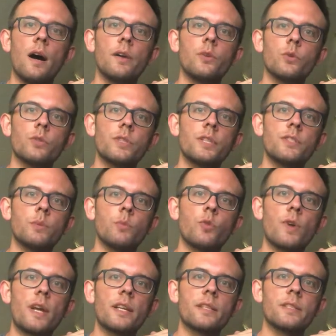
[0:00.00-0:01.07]
you'll see some
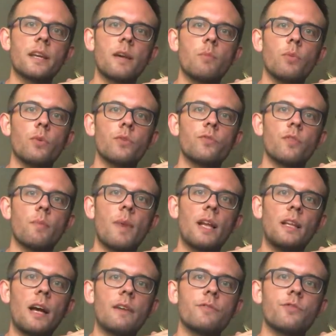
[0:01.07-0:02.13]
great examples from my
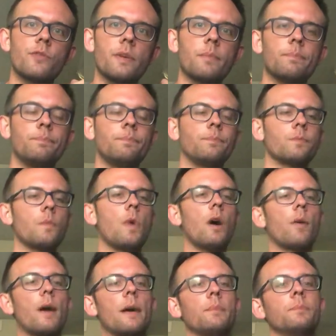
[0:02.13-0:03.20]
live stream. All
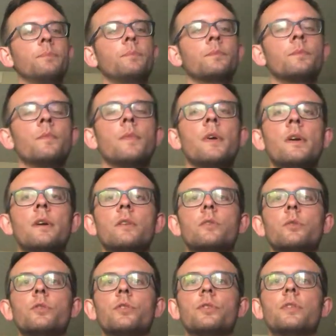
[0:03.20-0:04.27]
right,
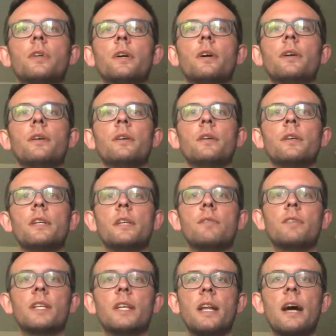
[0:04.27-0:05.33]
so just to
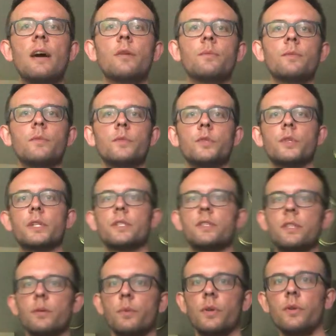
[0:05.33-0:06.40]
even it out so you can
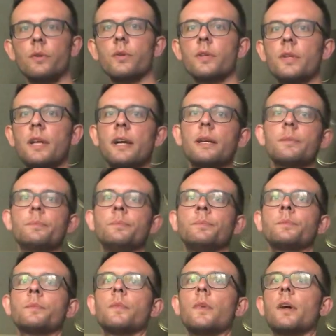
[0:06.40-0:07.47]
see what it looked like
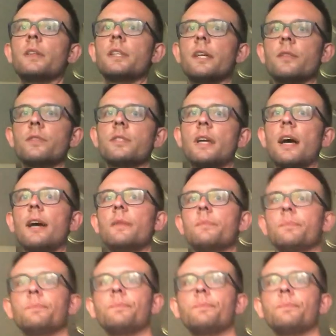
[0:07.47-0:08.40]
on the other side.